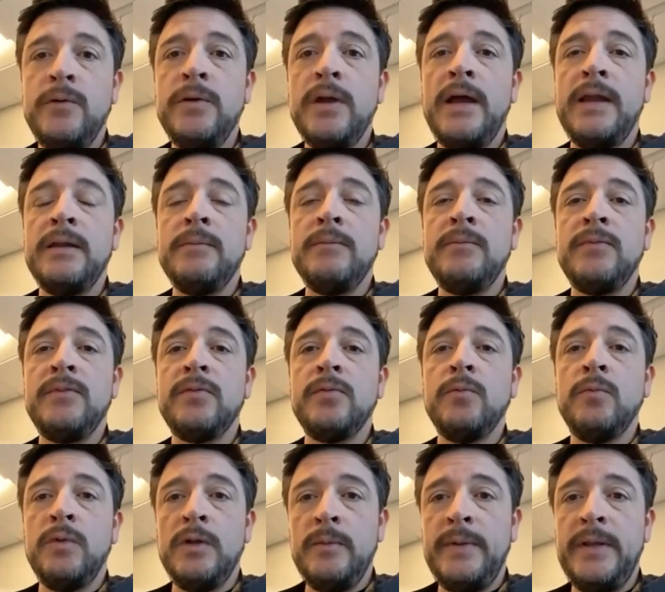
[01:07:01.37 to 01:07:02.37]
food items
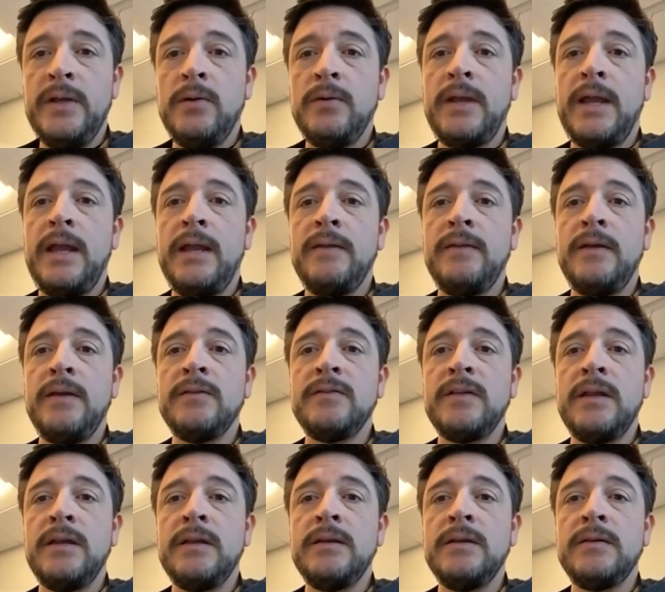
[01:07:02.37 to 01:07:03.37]
will be okay in the
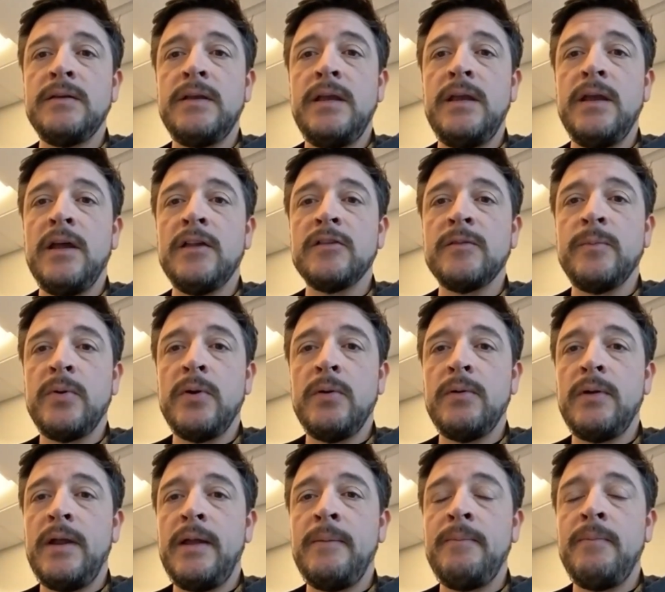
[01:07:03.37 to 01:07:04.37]
Ascend kiosk
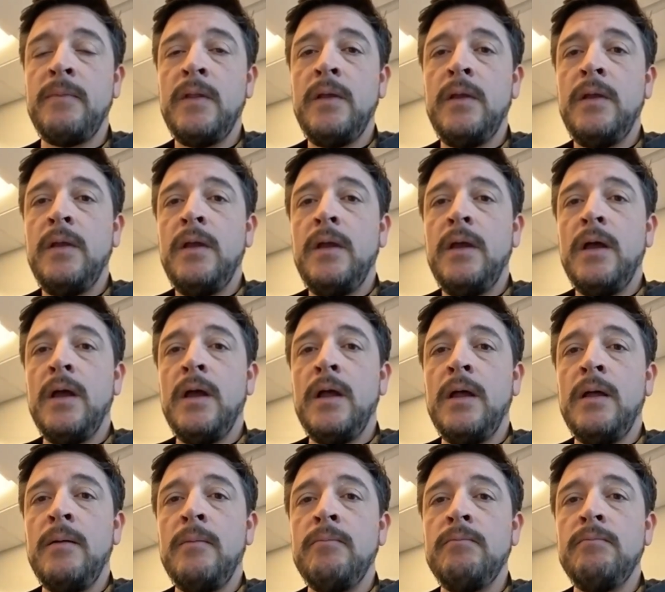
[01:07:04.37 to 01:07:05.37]
program.
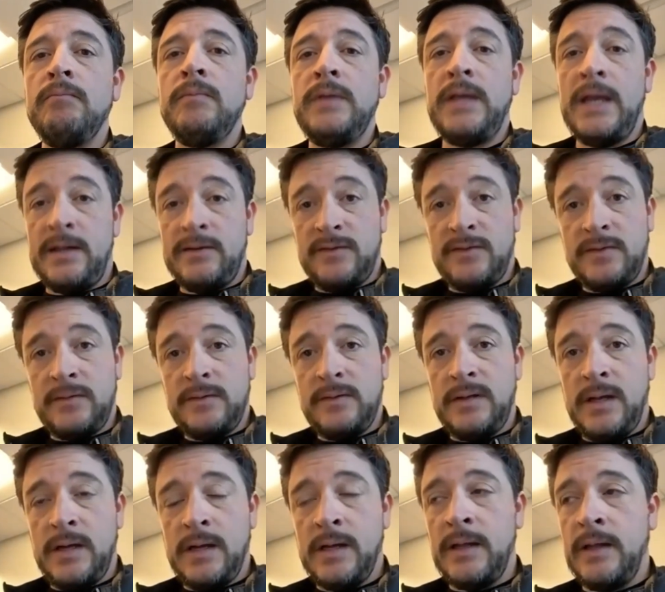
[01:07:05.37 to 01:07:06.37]
Yes.
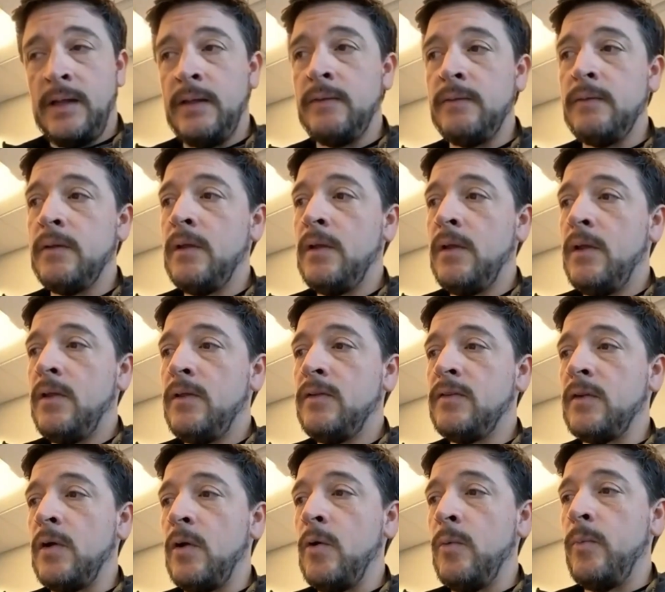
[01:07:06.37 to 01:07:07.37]

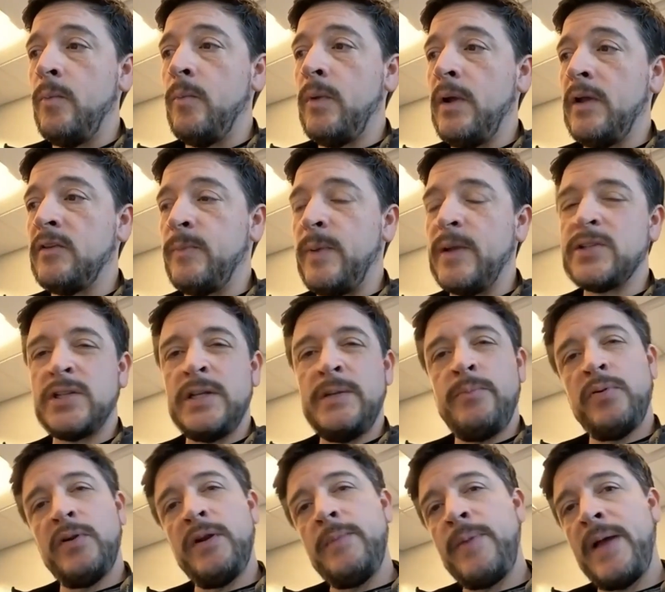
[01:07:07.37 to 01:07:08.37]
So especially
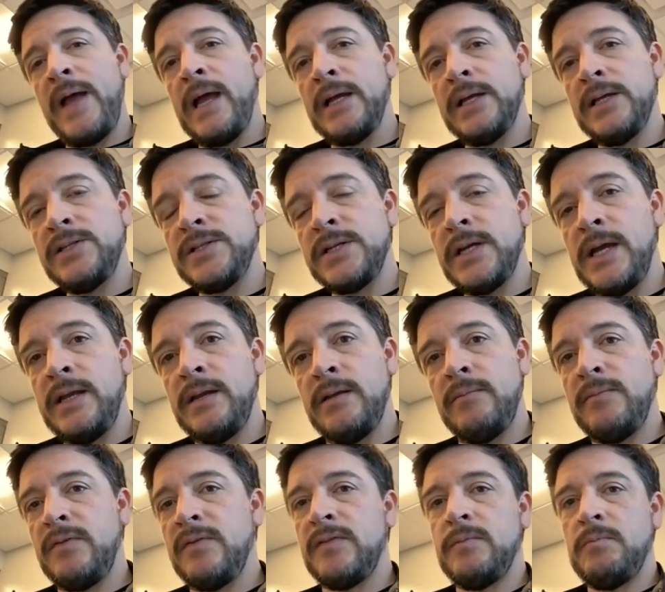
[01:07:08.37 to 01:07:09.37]
prepackaged
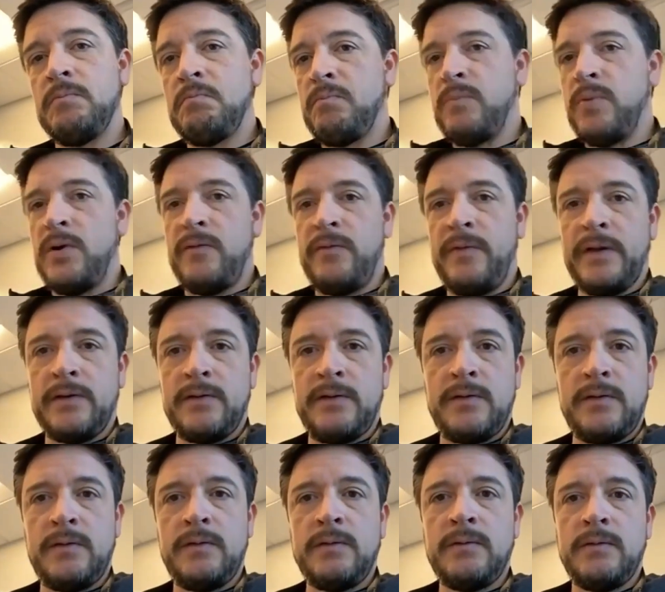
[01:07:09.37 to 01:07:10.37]
items,
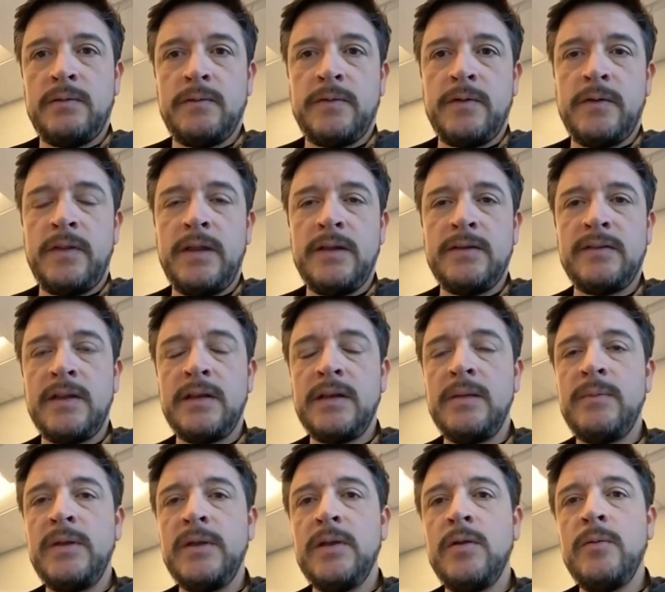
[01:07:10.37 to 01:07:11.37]
perfect for the Ascend
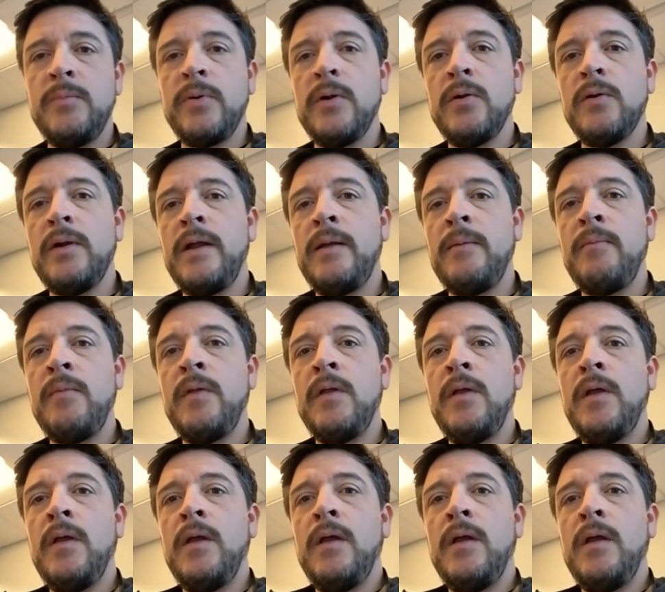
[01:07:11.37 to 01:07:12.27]
ABQ program.